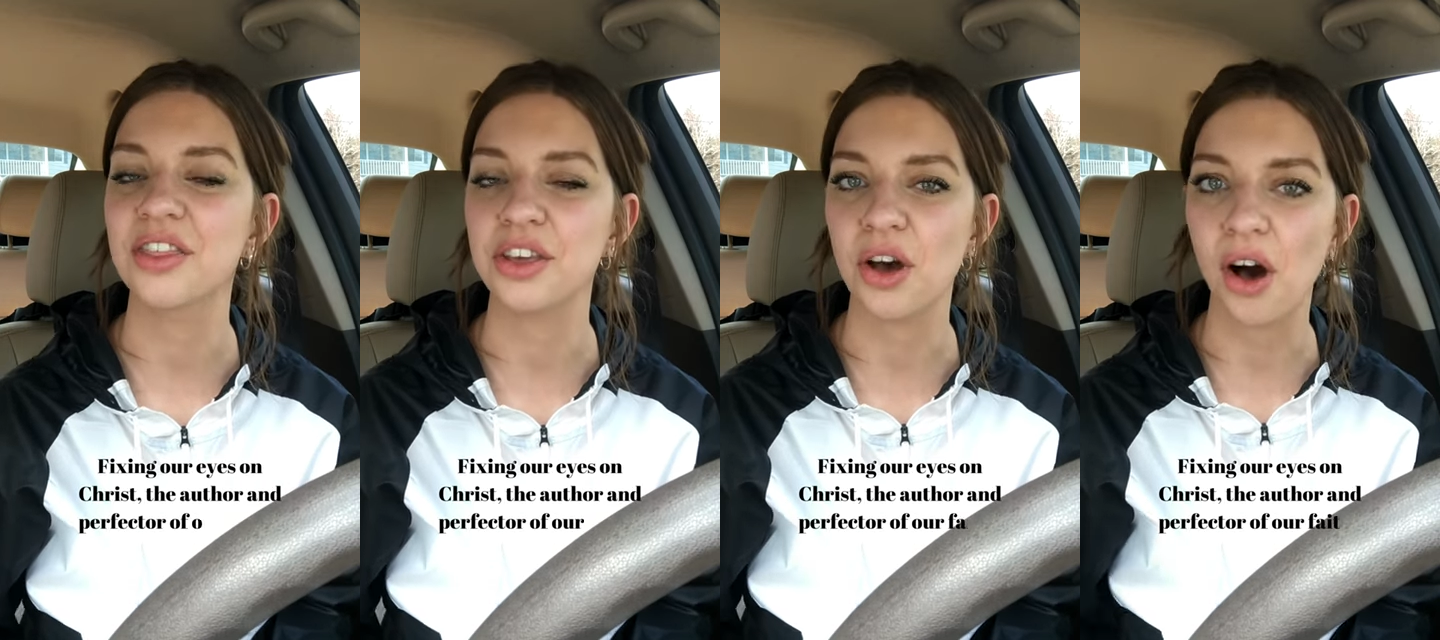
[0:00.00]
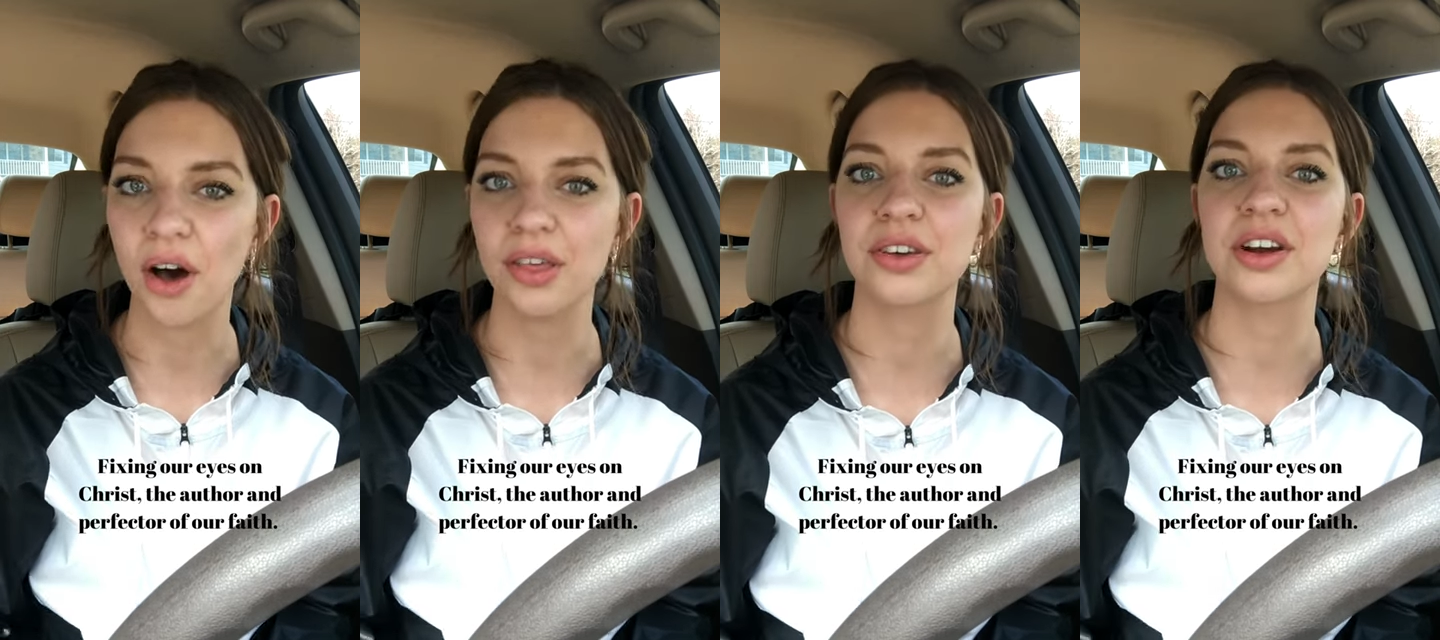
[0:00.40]
the
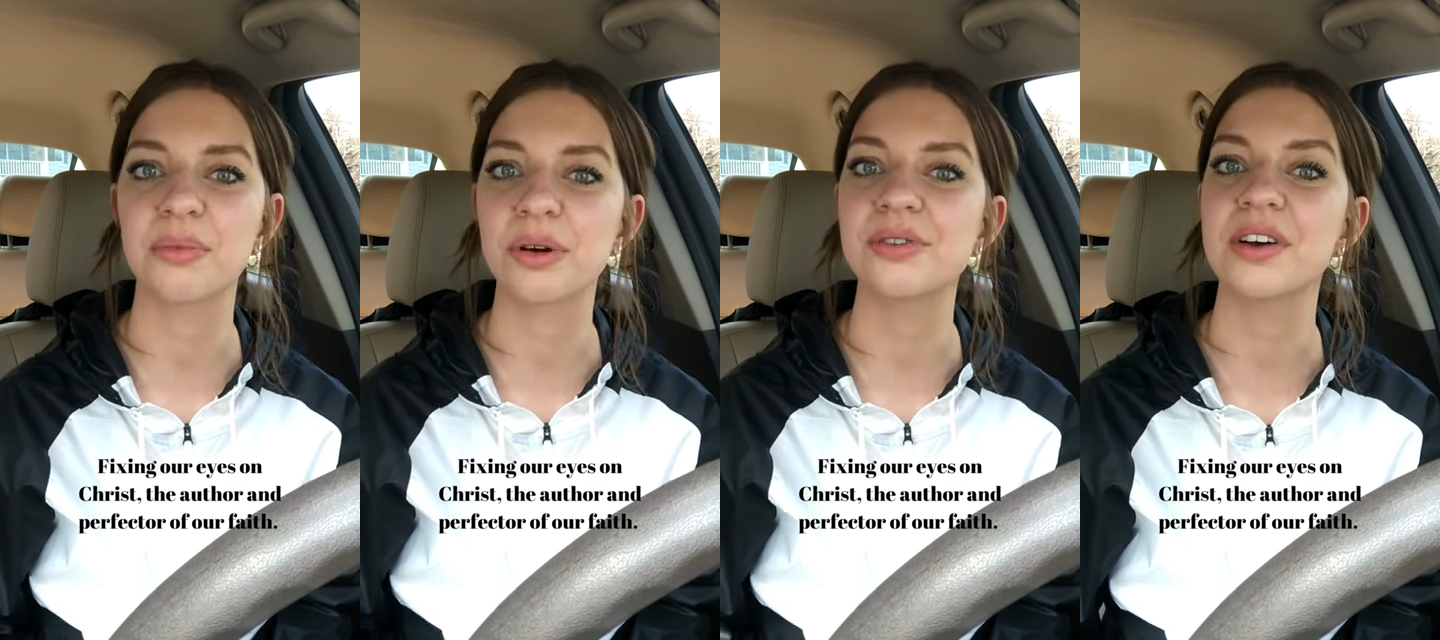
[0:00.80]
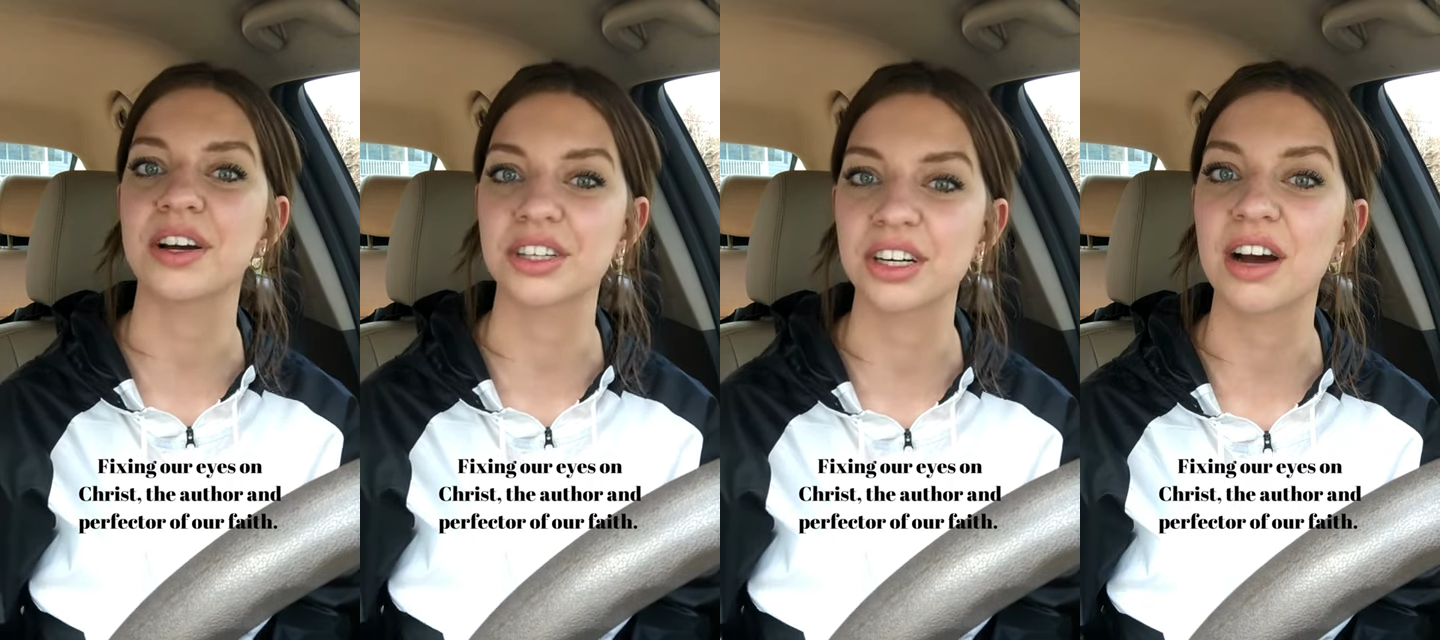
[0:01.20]
author and
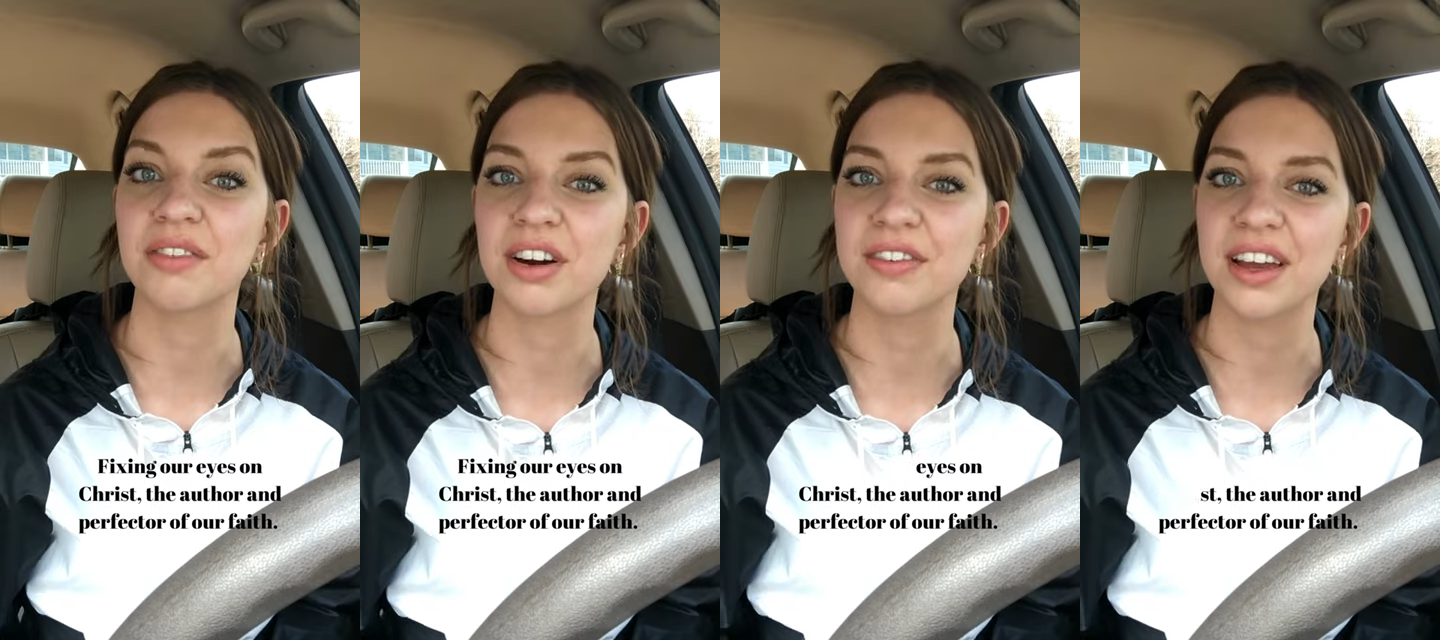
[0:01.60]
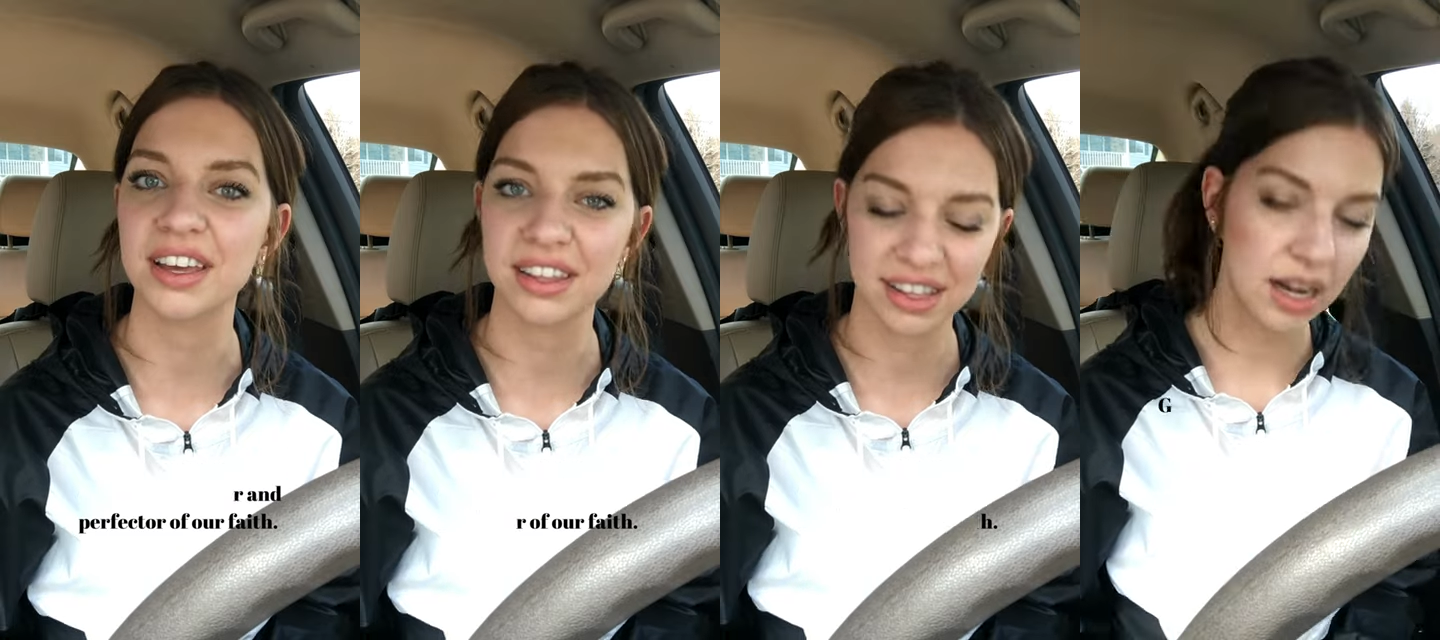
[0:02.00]
perfecter of our faith.